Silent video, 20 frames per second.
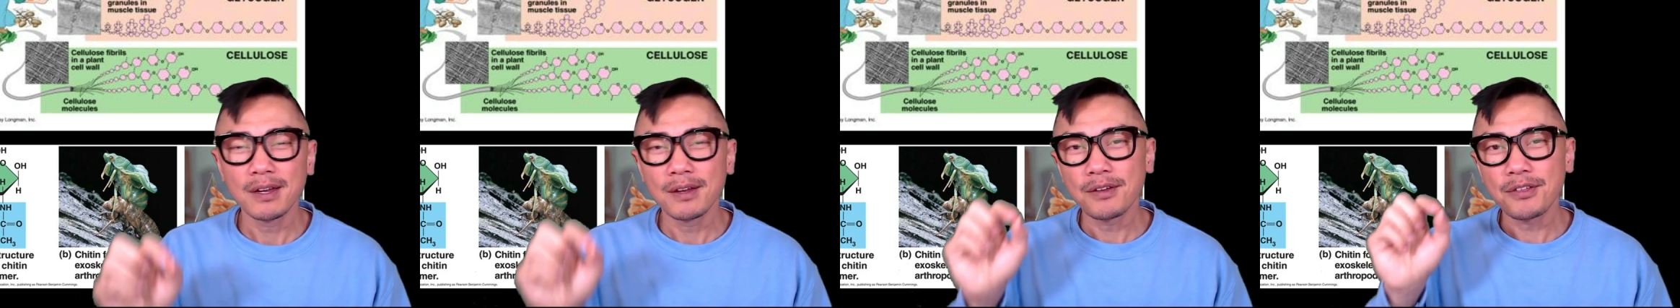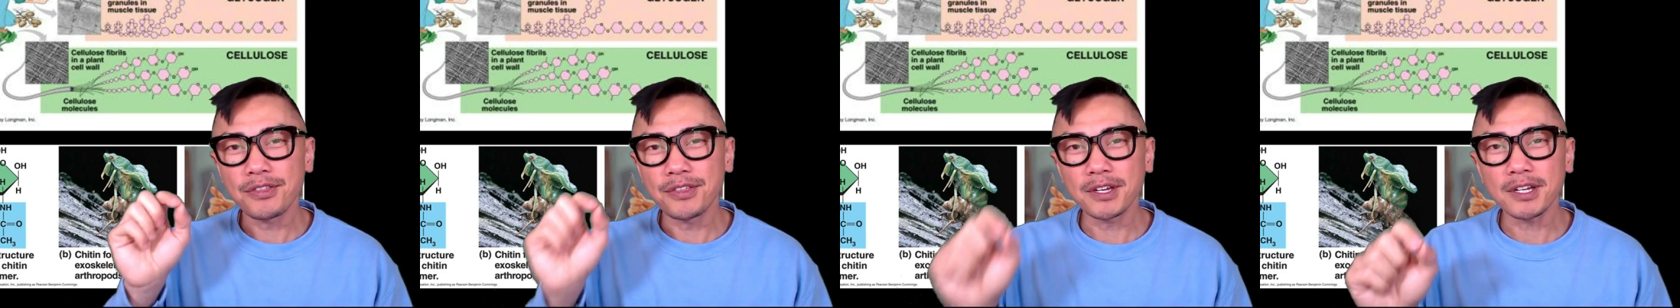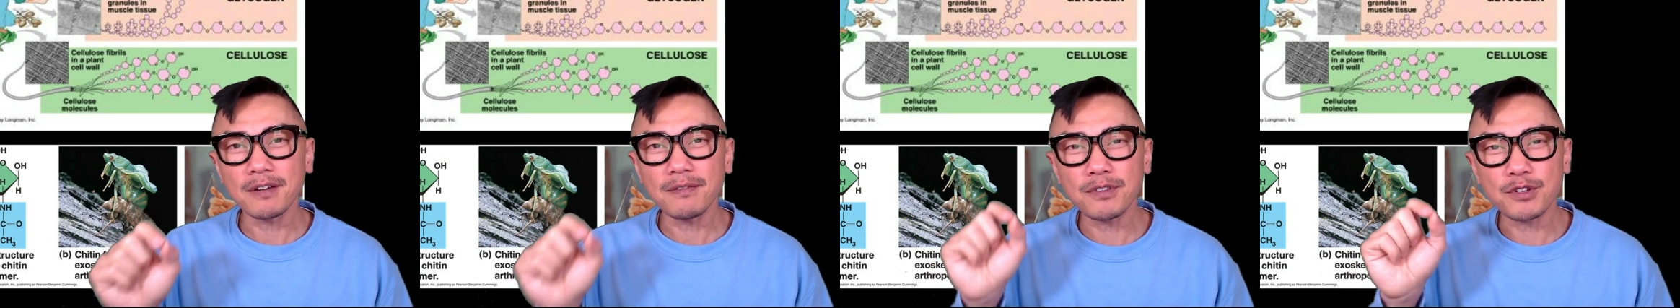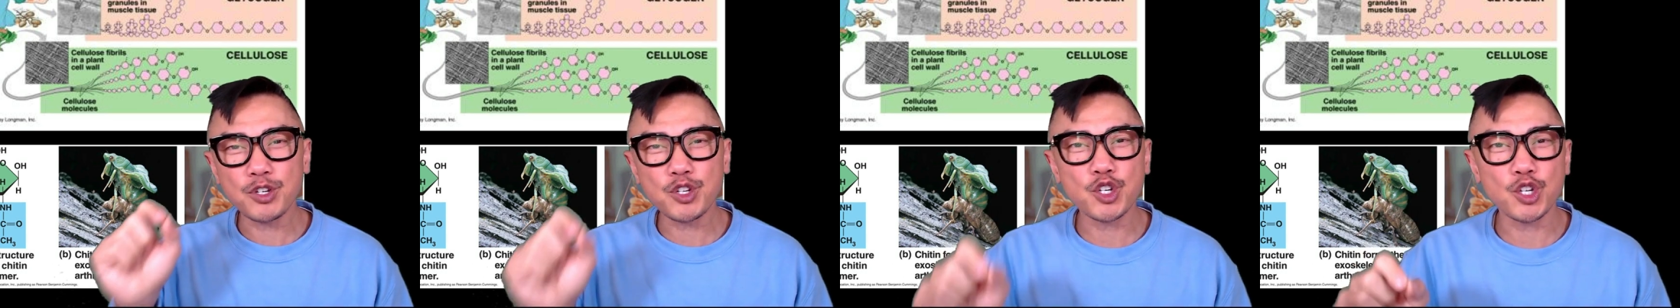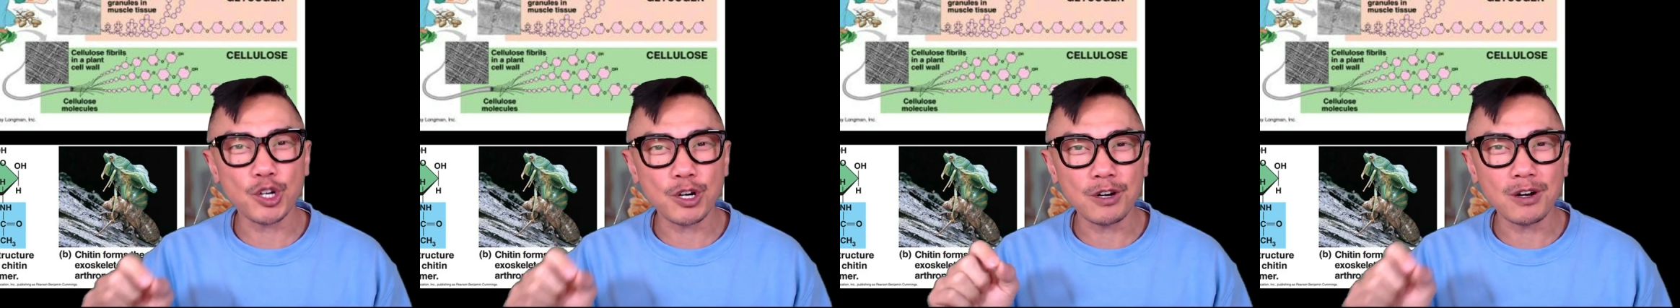Think of the
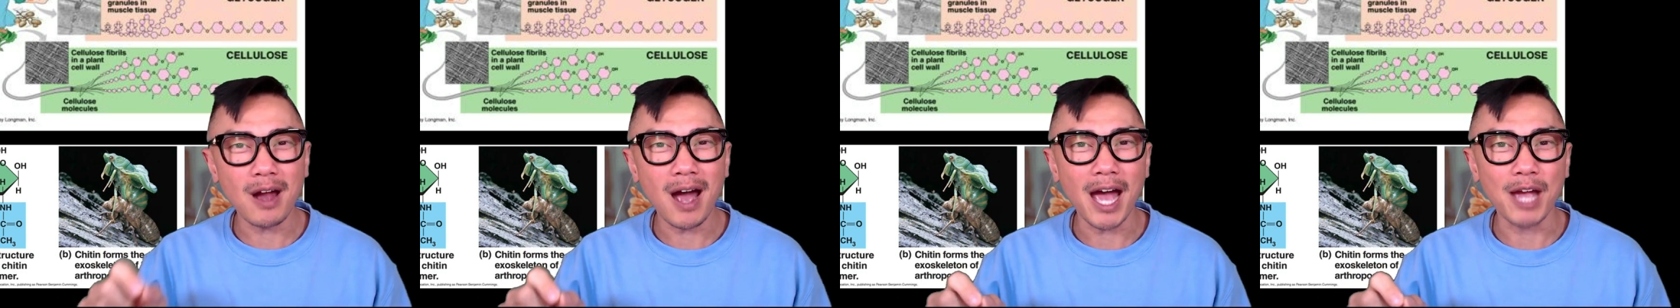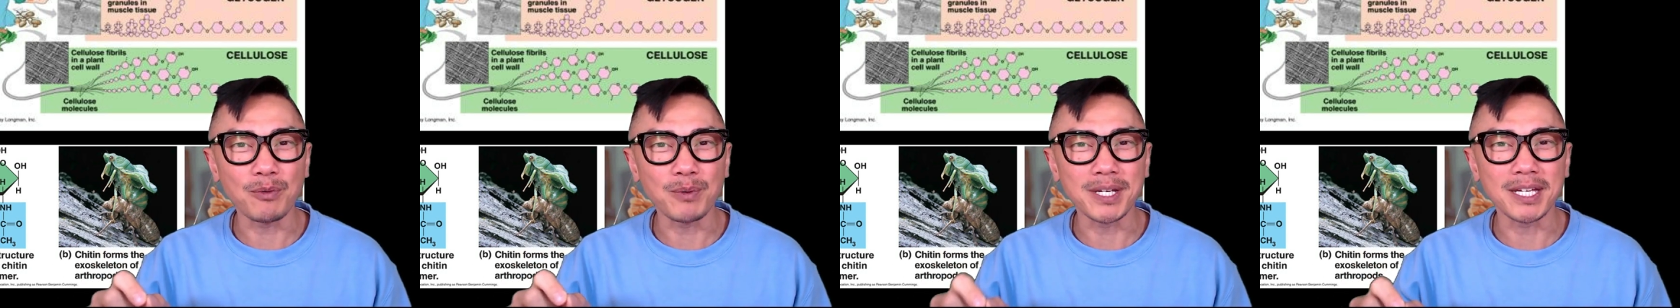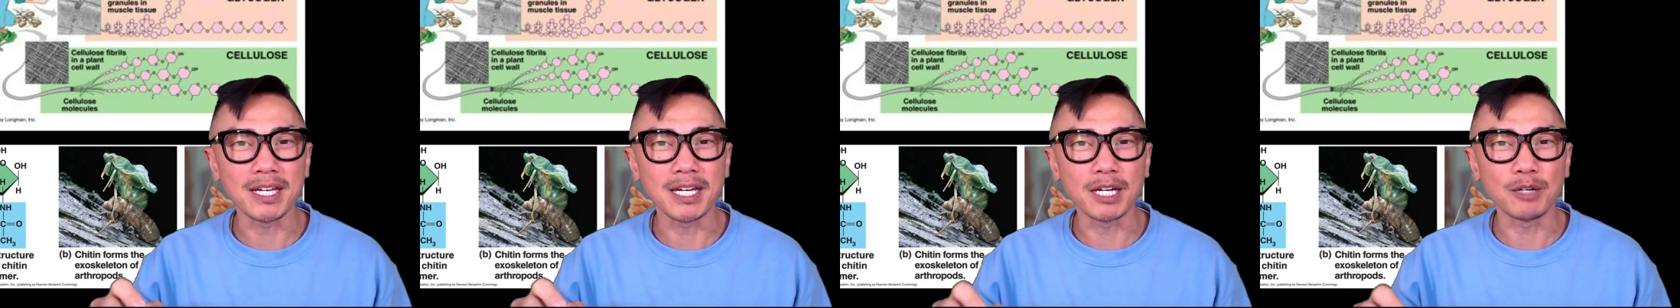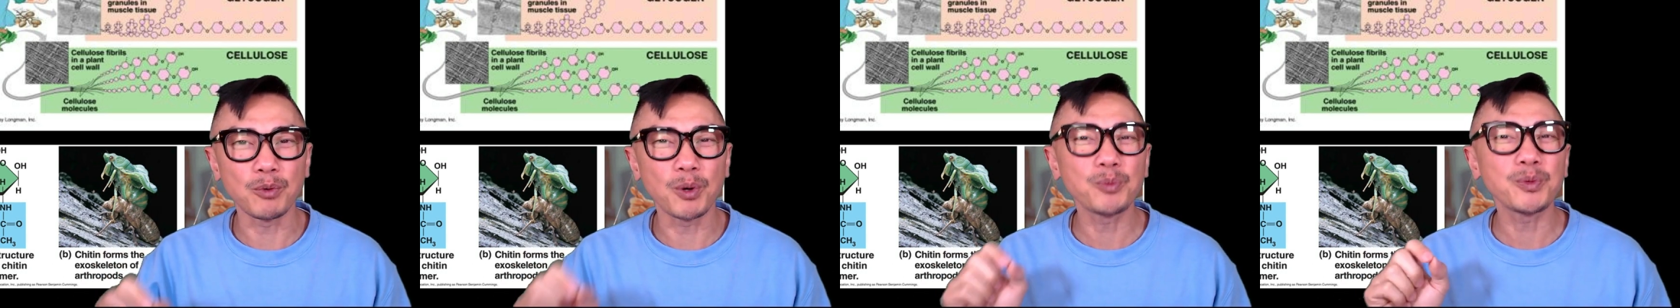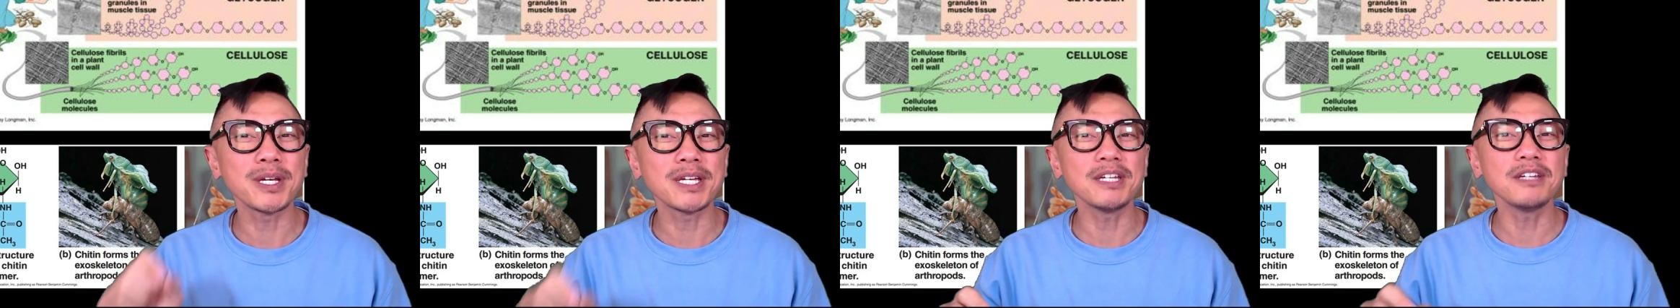sugar high we get
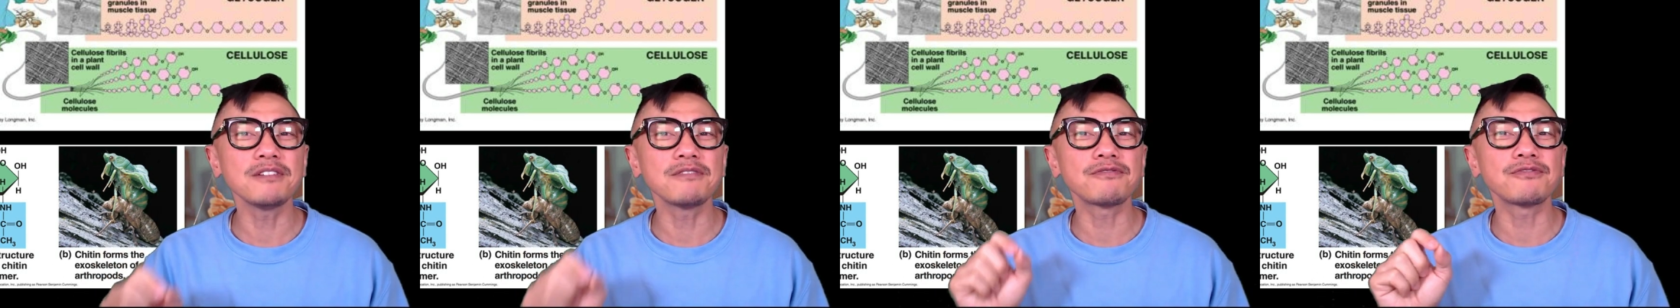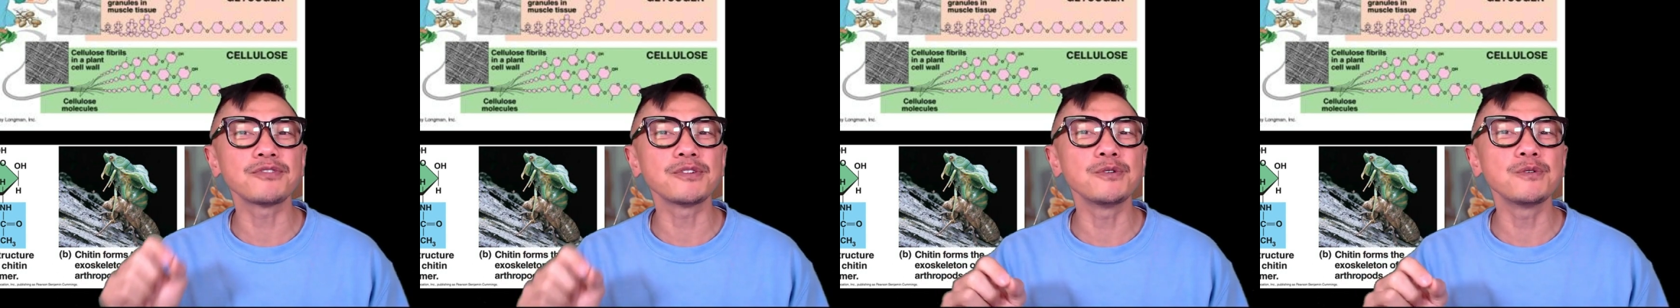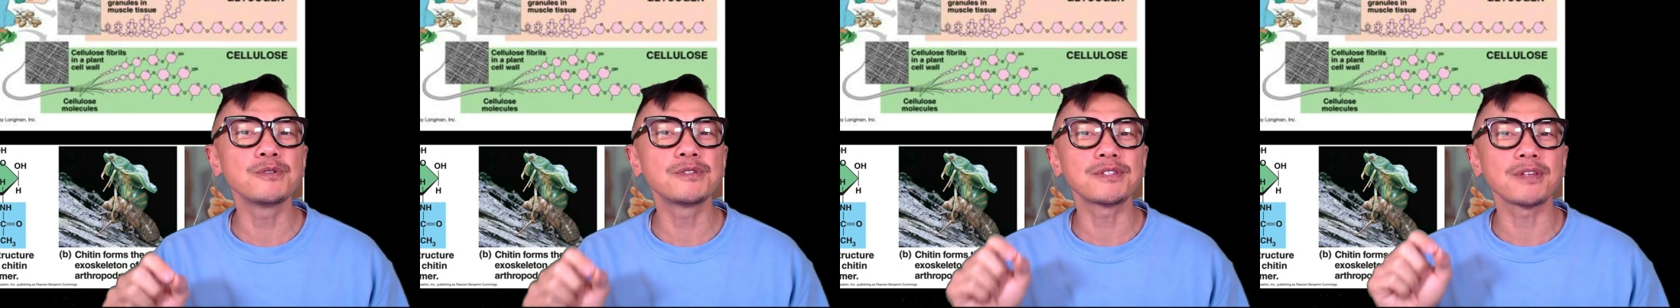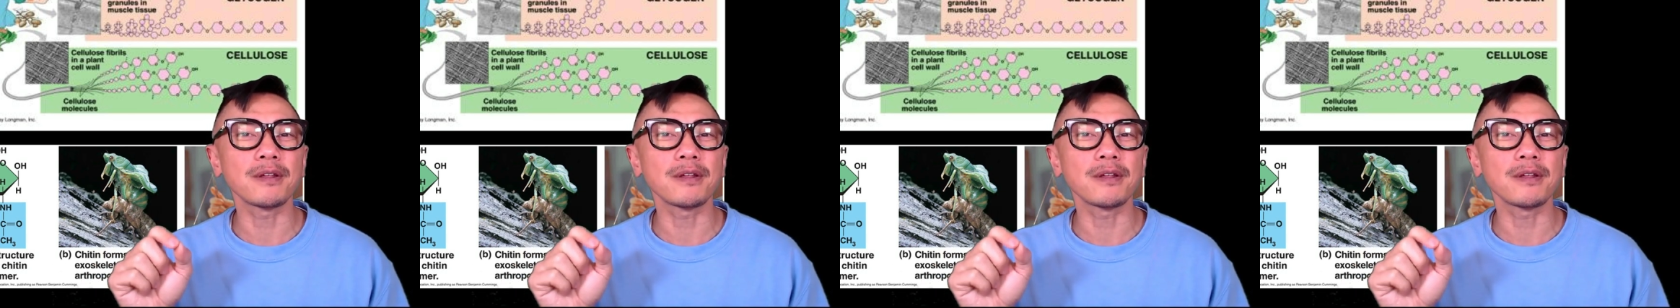when we eat foods